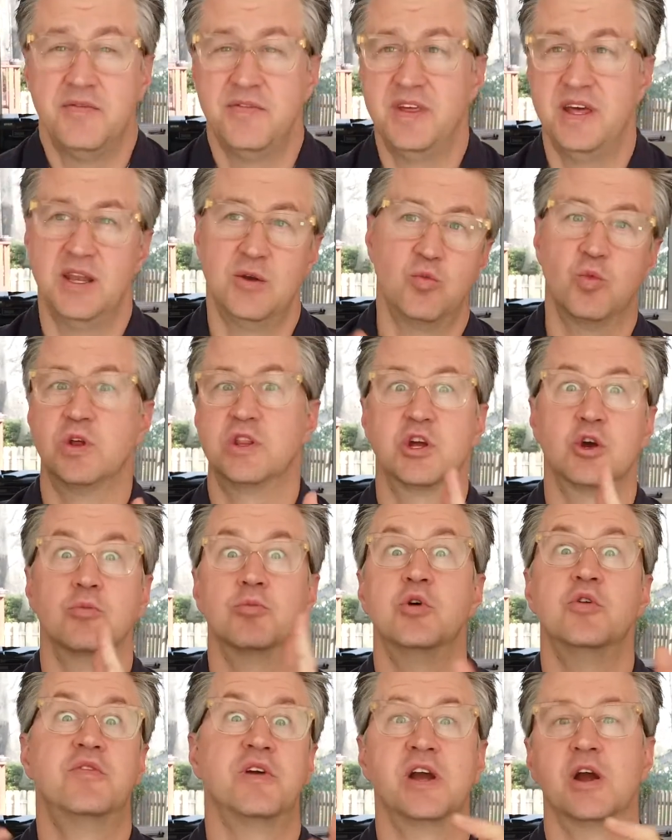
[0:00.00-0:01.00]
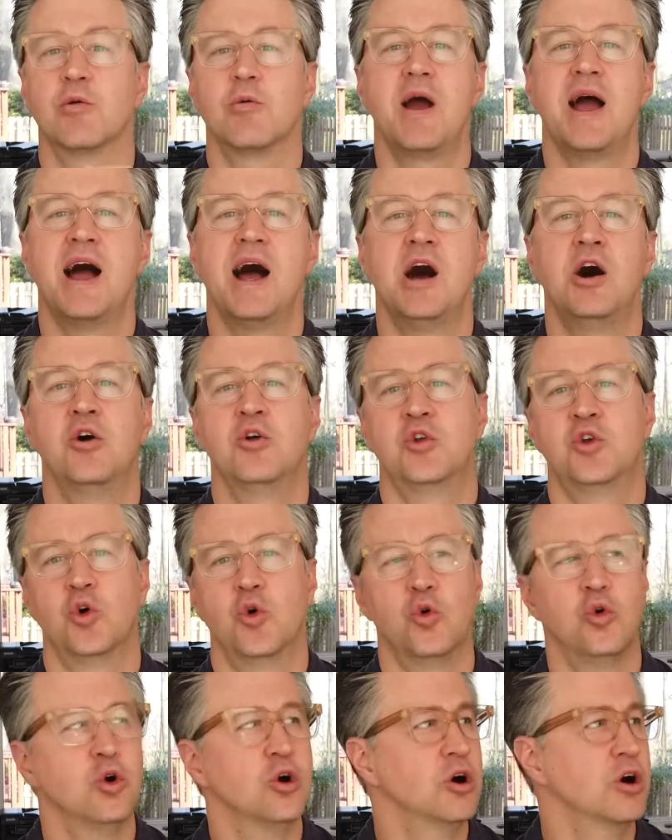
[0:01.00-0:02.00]
than when they're moving around
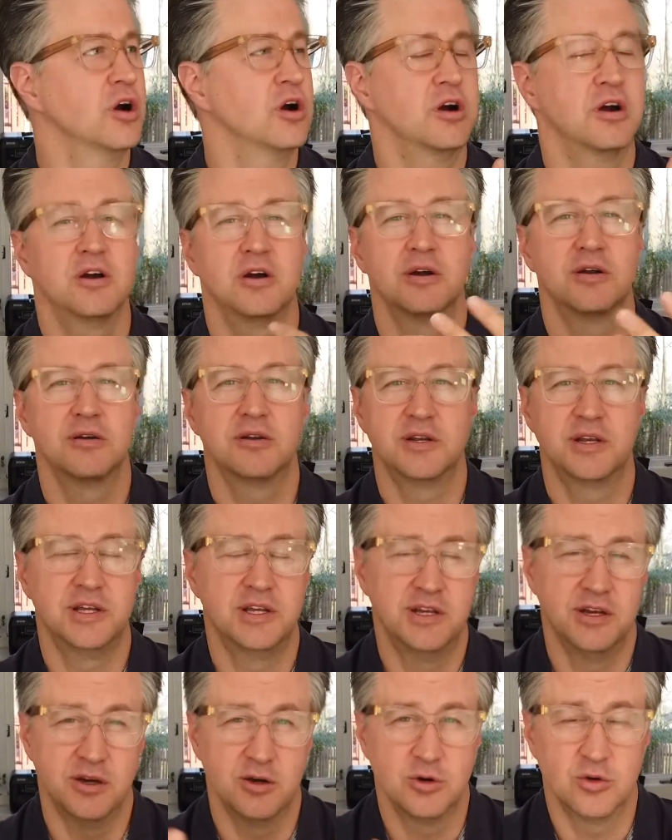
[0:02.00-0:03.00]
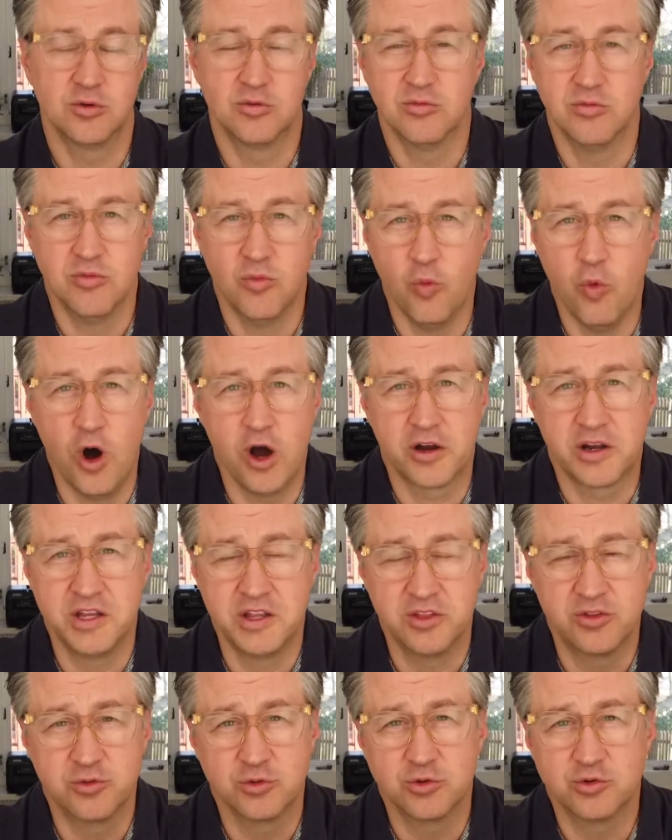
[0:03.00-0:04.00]
or,
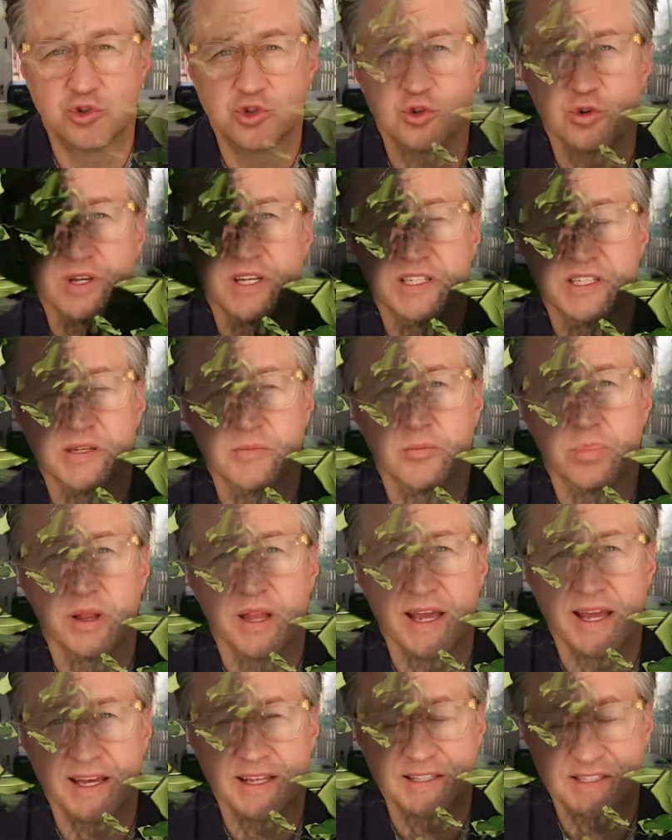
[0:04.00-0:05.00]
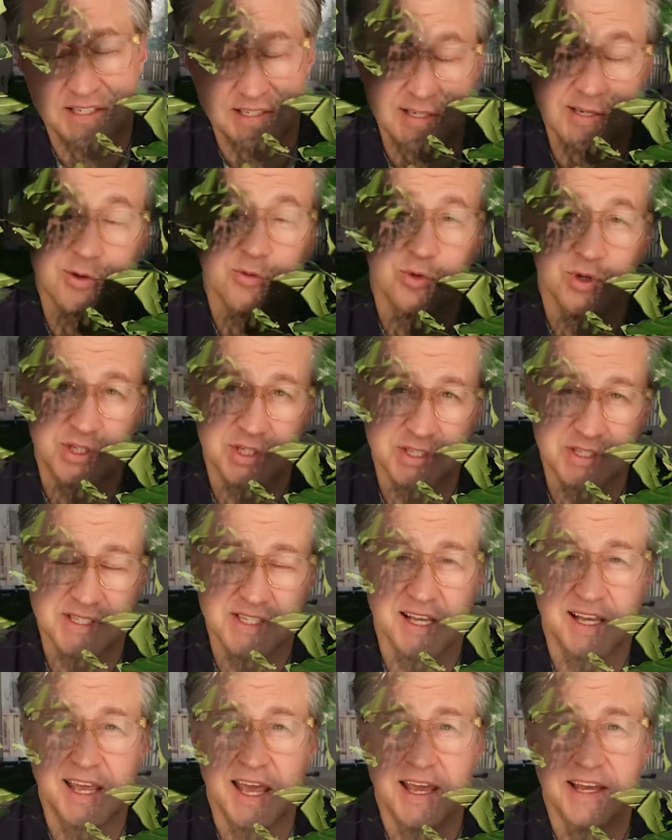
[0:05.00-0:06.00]
walking through trees and plants, which
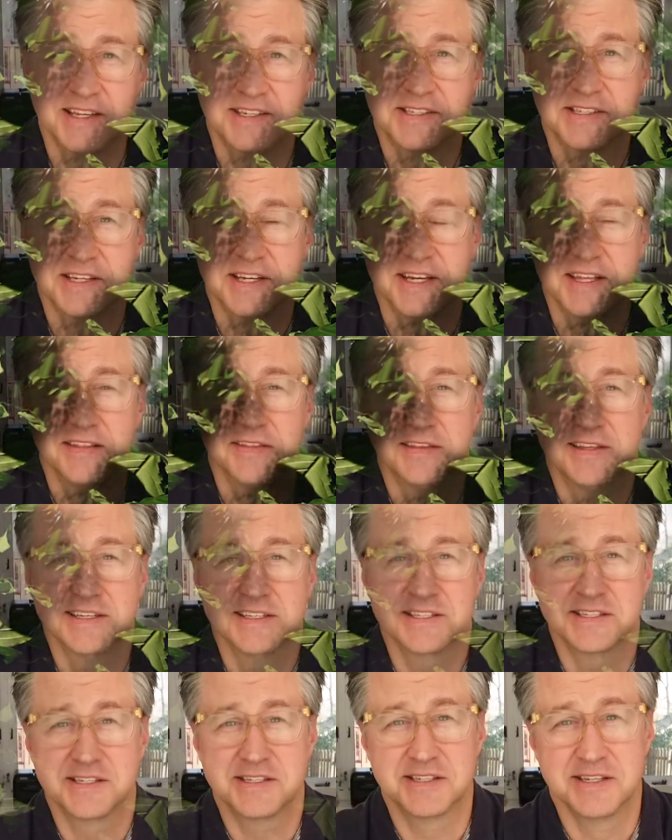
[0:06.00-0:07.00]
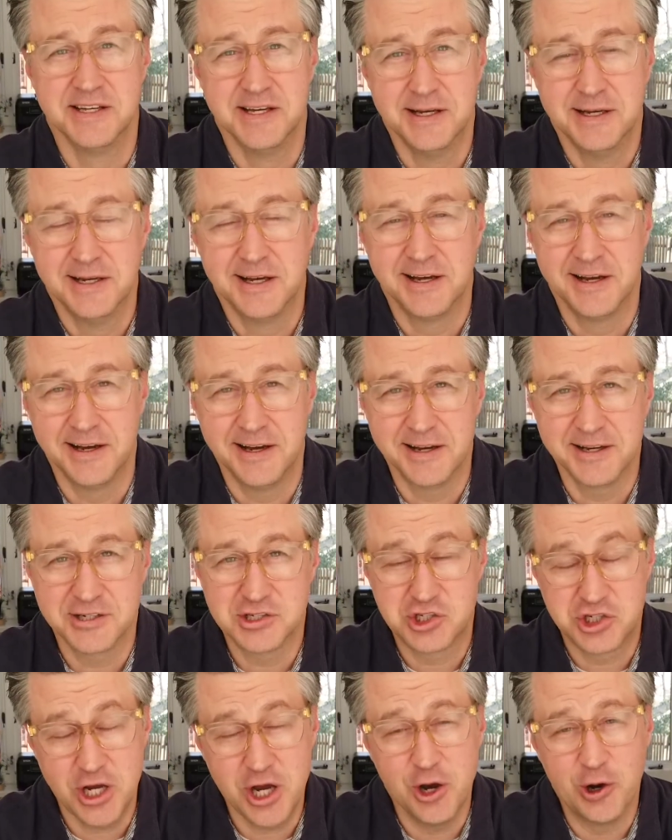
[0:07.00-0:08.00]
is the case in this
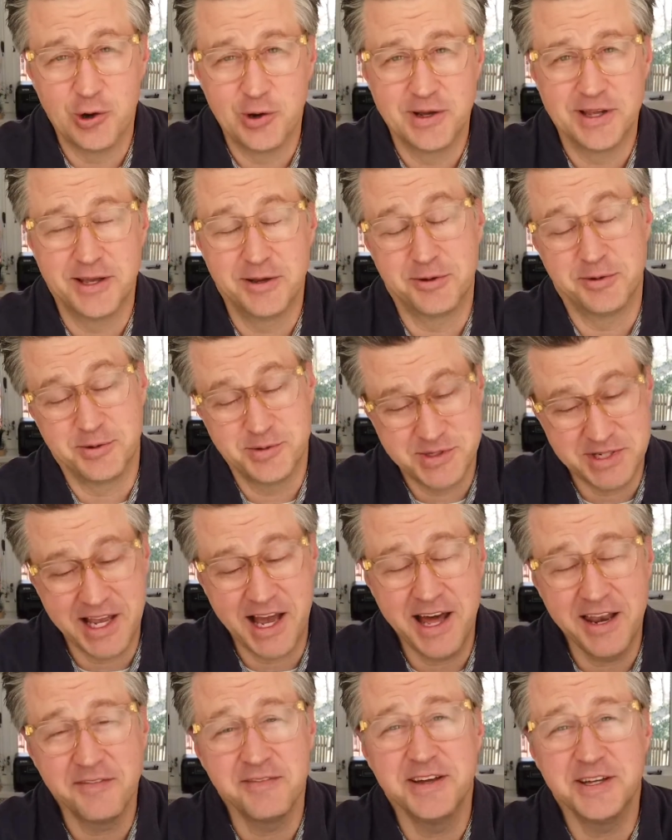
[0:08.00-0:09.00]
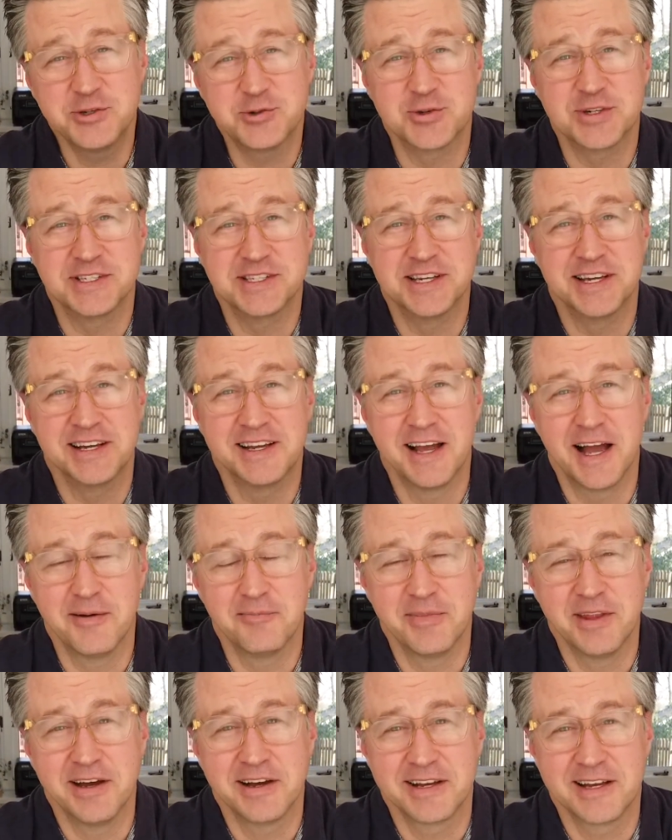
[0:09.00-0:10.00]
show. It was kind of interesting.
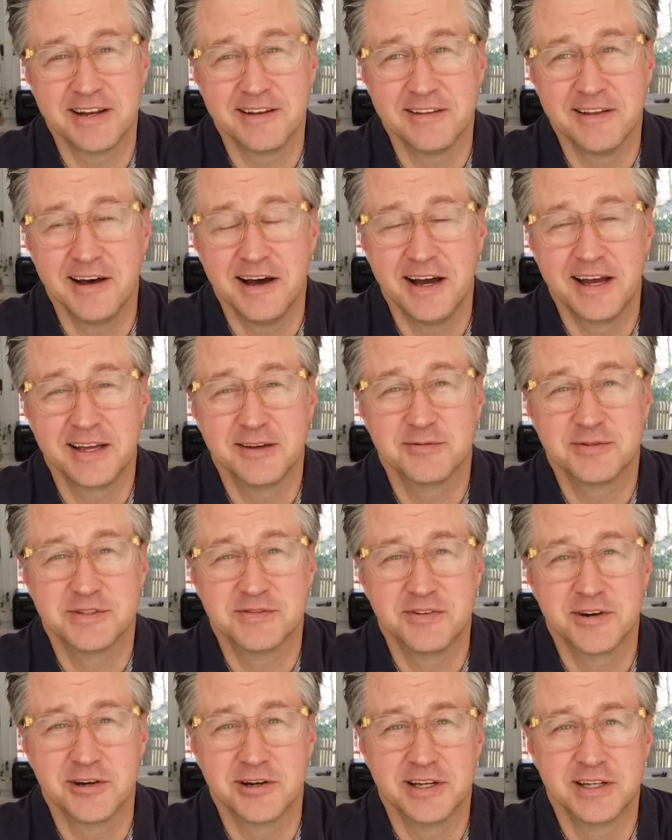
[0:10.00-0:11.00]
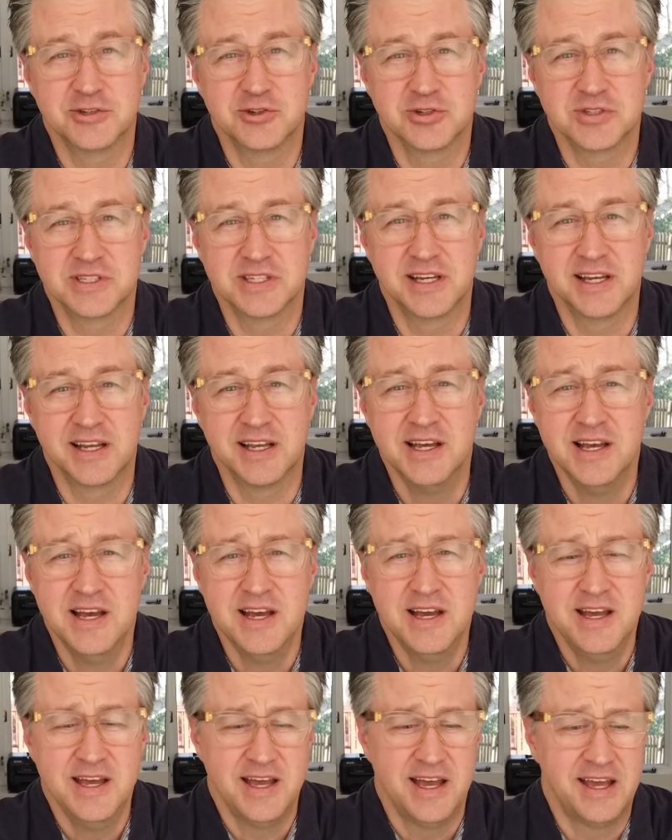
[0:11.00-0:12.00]
I'm not going to lie. It was very interesting.
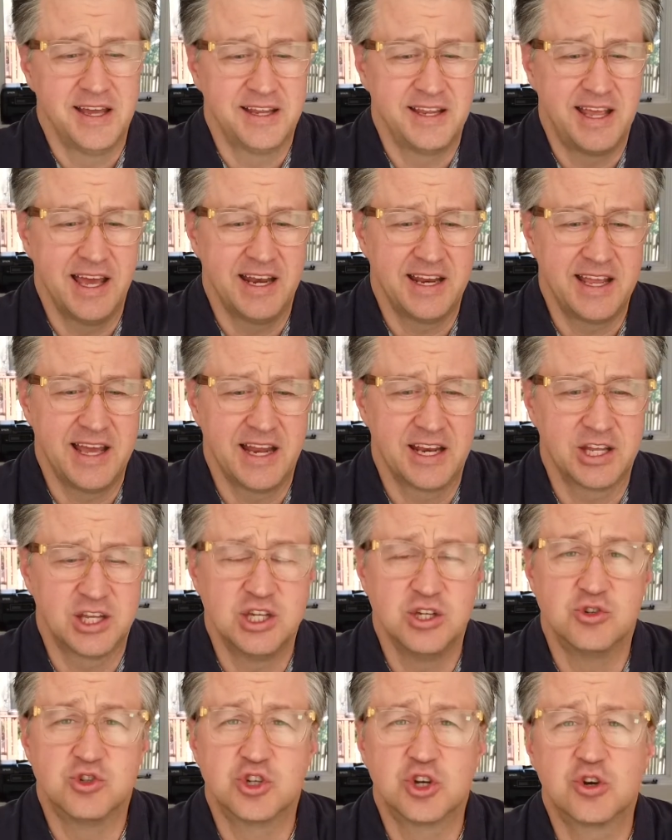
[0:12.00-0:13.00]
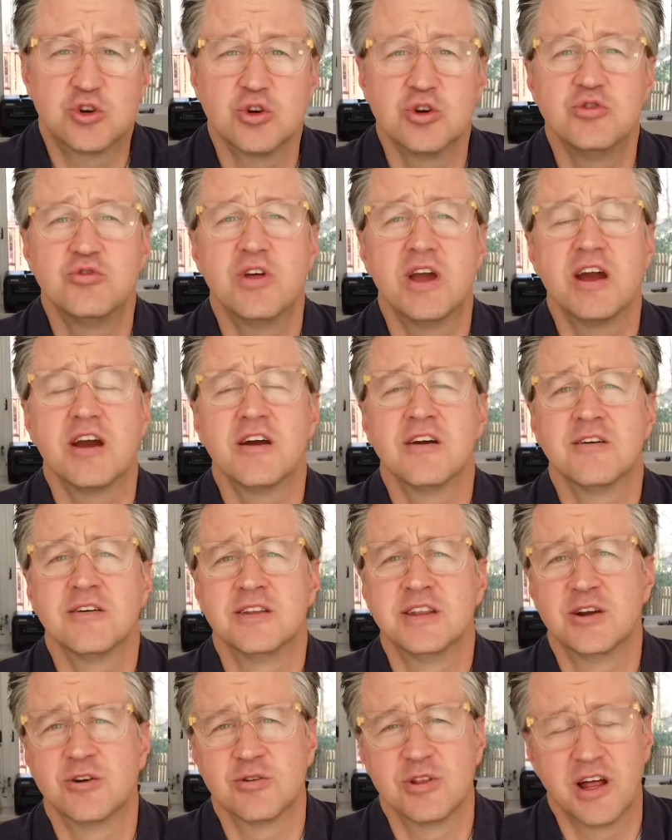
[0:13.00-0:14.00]
And Getty had a huge crew there,
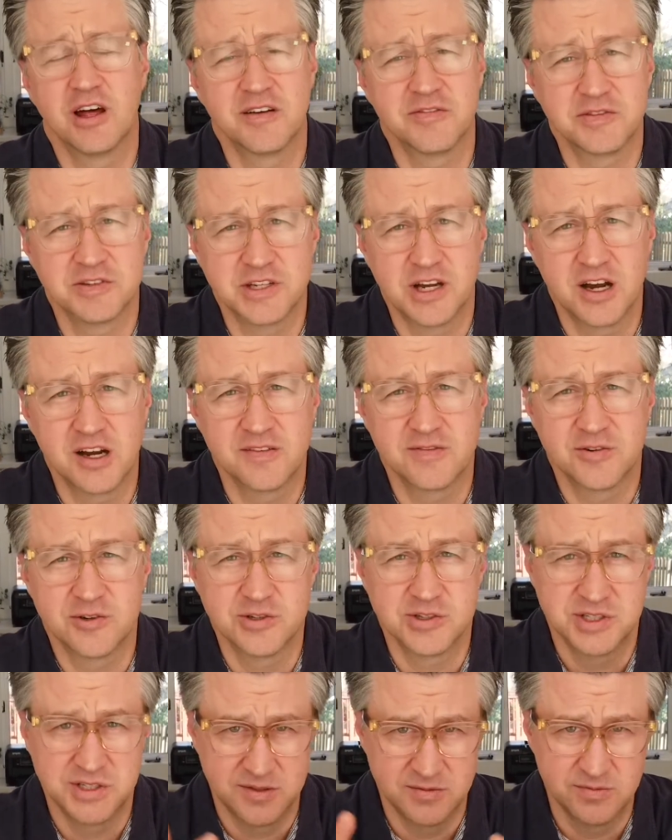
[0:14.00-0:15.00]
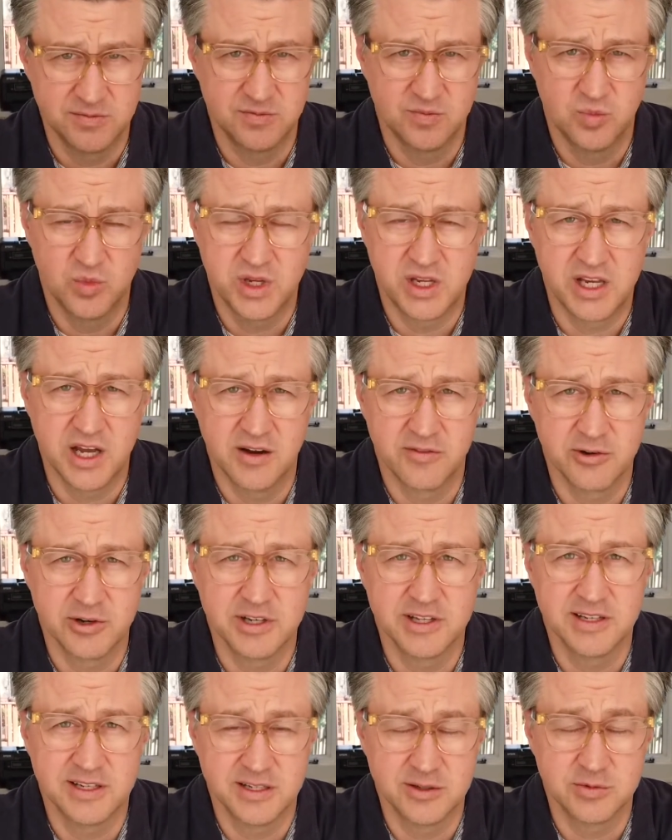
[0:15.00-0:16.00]
and there were a lot of photographers, and we
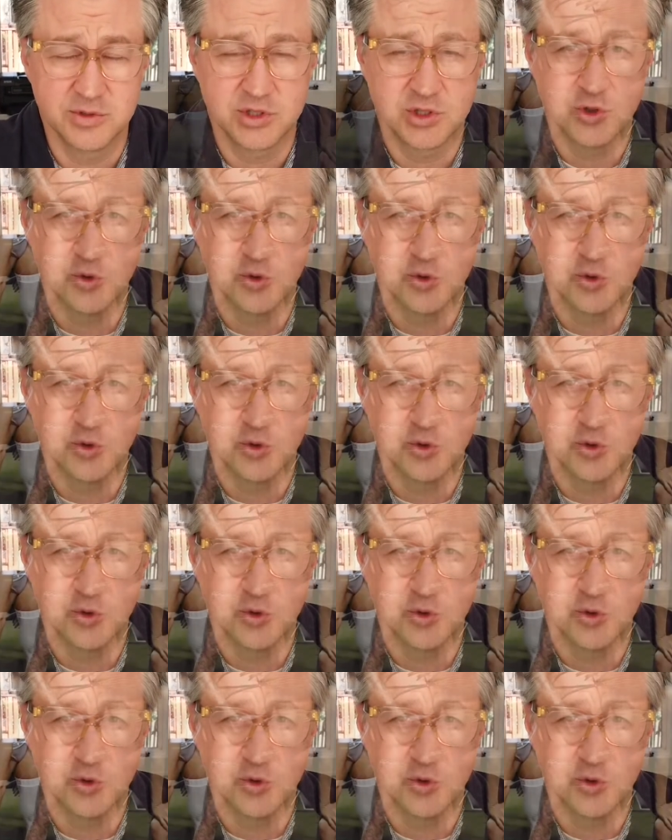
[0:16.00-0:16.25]
covered it, and it was